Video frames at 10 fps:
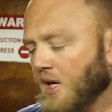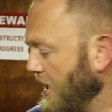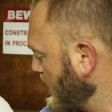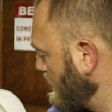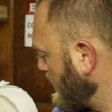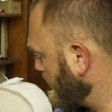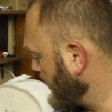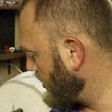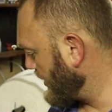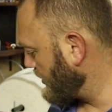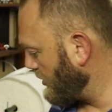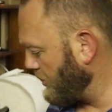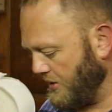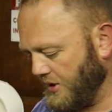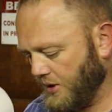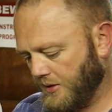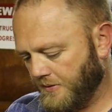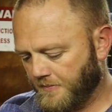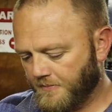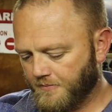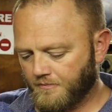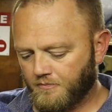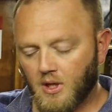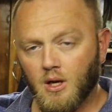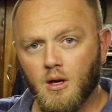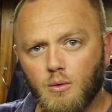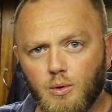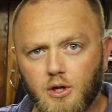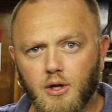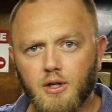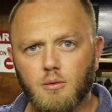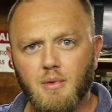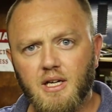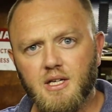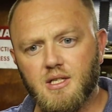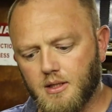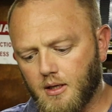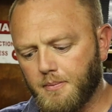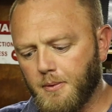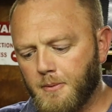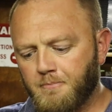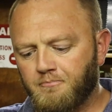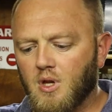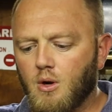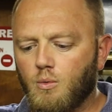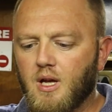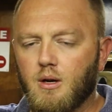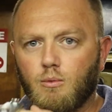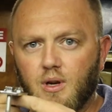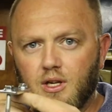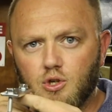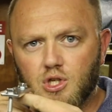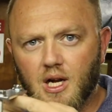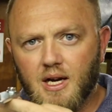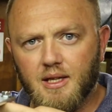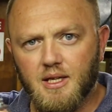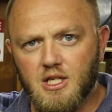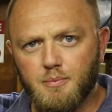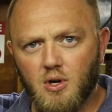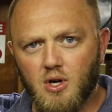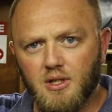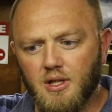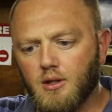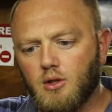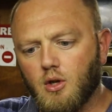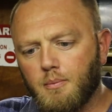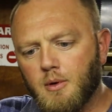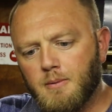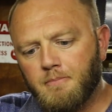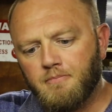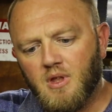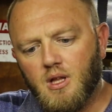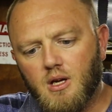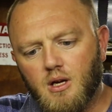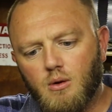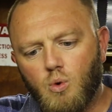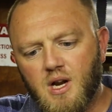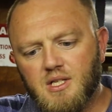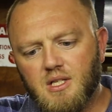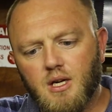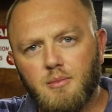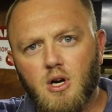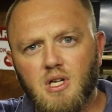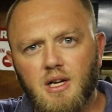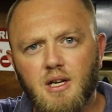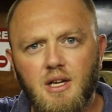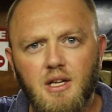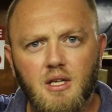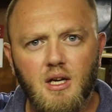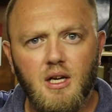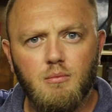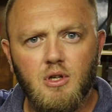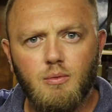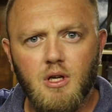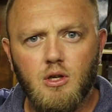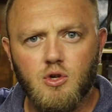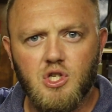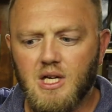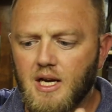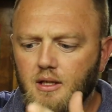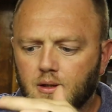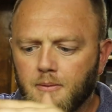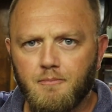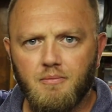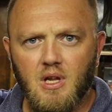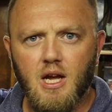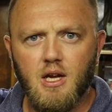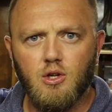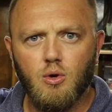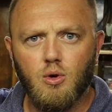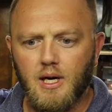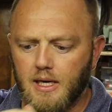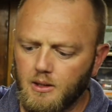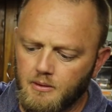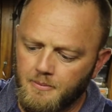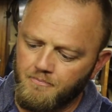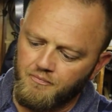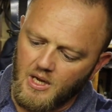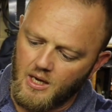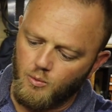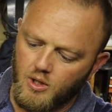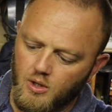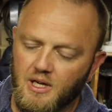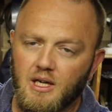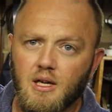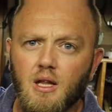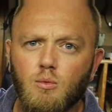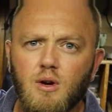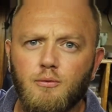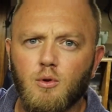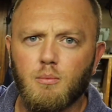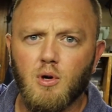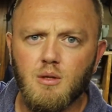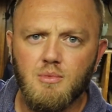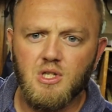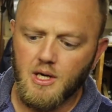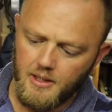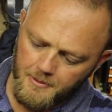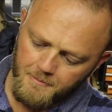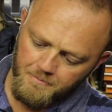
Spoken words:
And what we're going to do is, we're going to make a strip where when you slide this part in the top, the one strip goes underneath here in between your slat and your rail, and we're going to make another one for the bottom side,